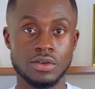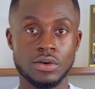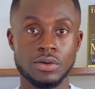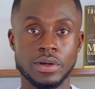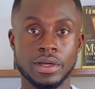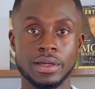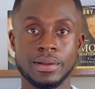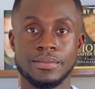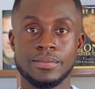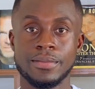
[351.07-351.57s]
do
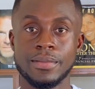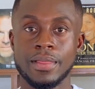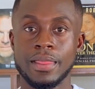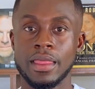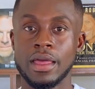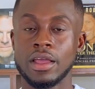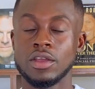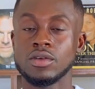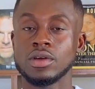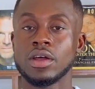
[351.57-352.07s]
it,
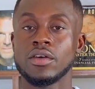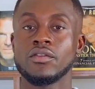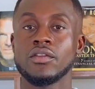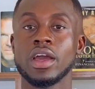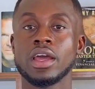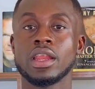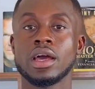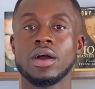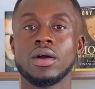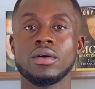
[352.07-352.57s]
and you're gonna
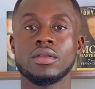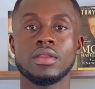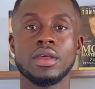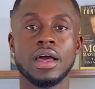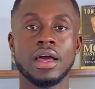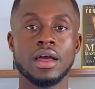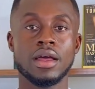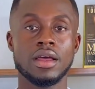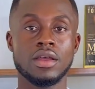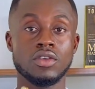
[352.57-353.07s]
find out
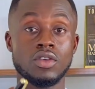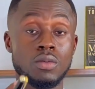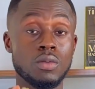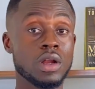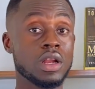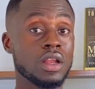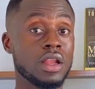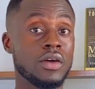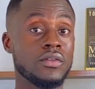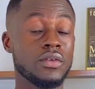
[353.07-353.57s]
that you
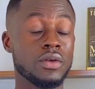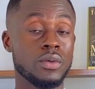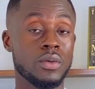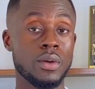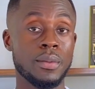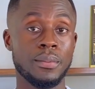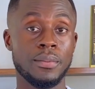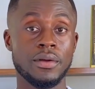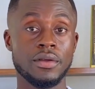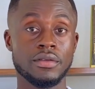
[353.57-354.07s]
bought a land from the
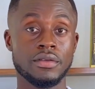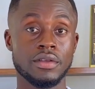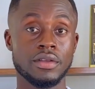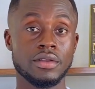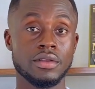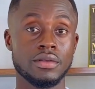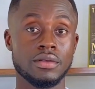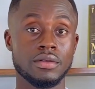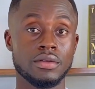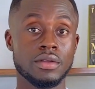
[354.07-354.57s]
wrong person.
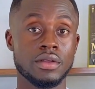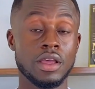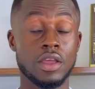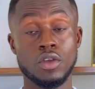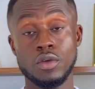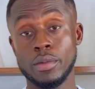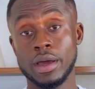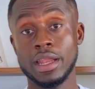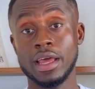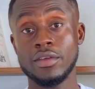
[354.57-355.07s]
And
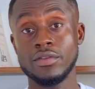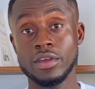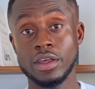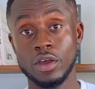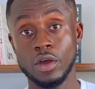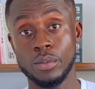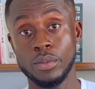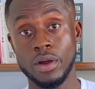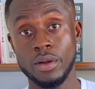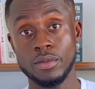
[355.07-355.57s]
you might not even
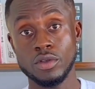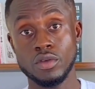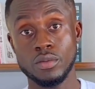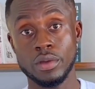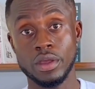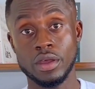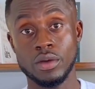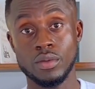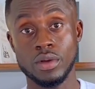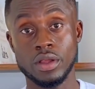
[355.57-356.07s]
get a permit to
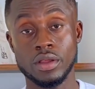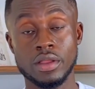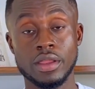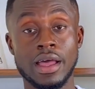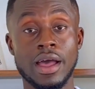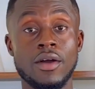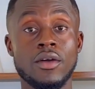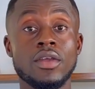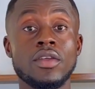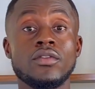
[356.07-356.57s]
begin with.
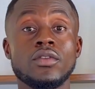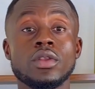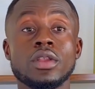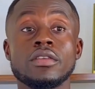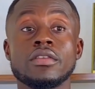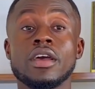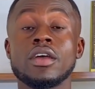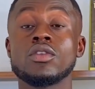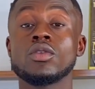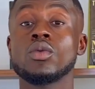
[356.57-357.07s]
Now, if you
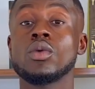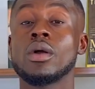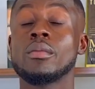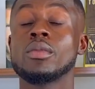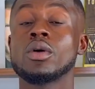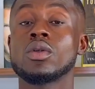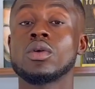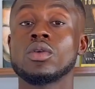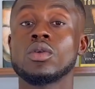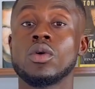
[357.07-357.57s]
decide to go and
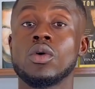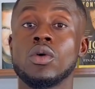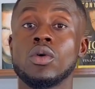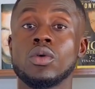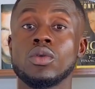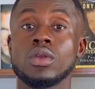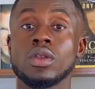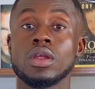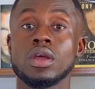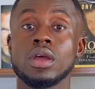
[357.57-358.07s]
build on your
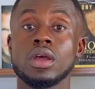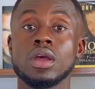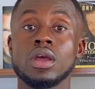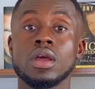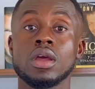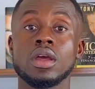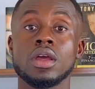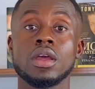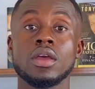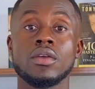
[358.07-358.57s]
own,
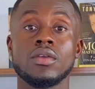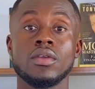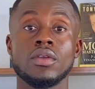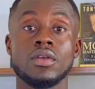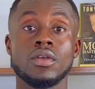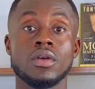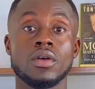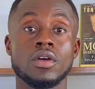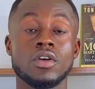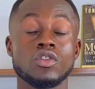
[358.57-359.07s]

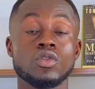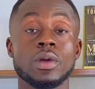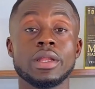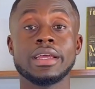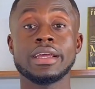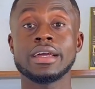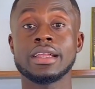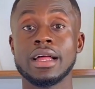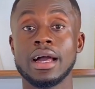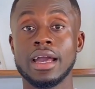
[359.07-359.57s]
because you were
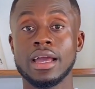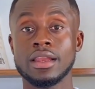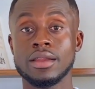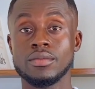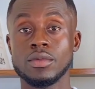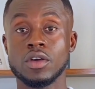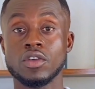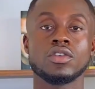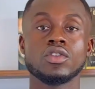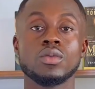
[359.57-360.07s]
declined,
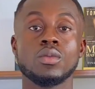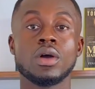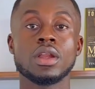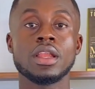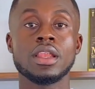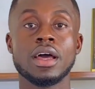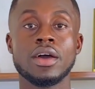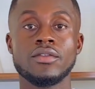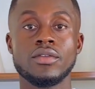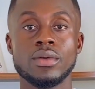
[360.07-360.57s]
because you bought a
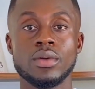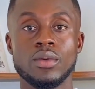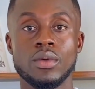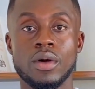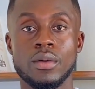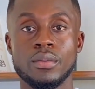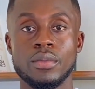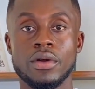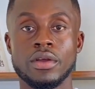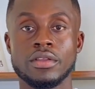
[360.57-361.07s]
land from the
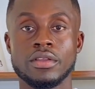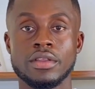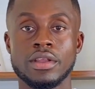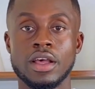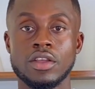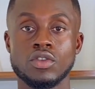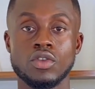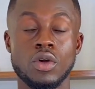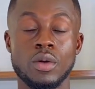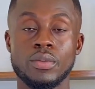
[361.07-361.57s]
wrong person,
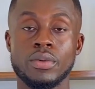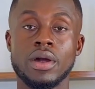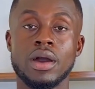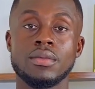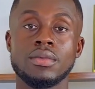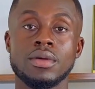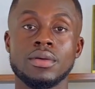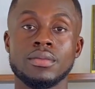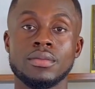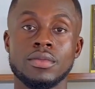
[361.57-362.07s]
that's your
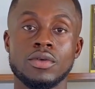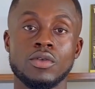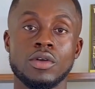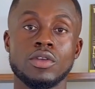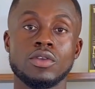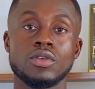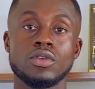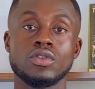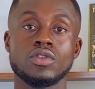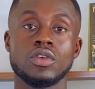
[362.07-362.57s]
problem, and
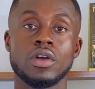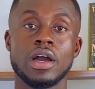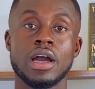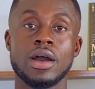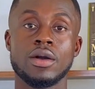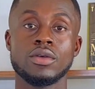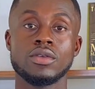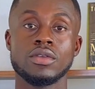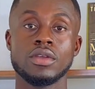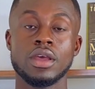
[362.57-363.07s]
you lose your
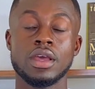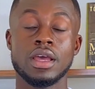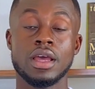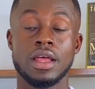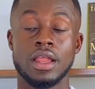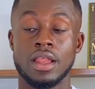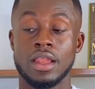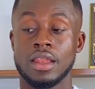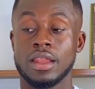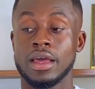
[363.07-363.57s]
house.
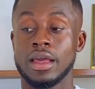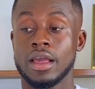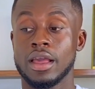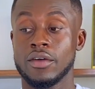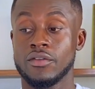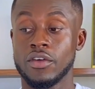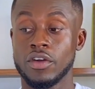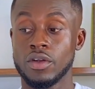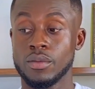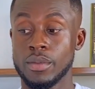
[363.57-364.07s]
Like a
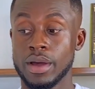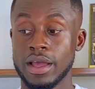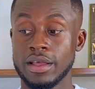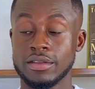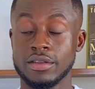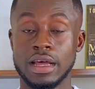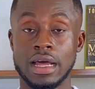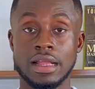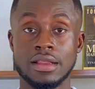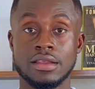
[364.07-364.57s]
friend of mine's
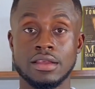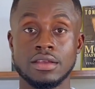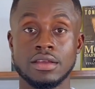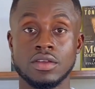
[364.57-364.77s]
auntie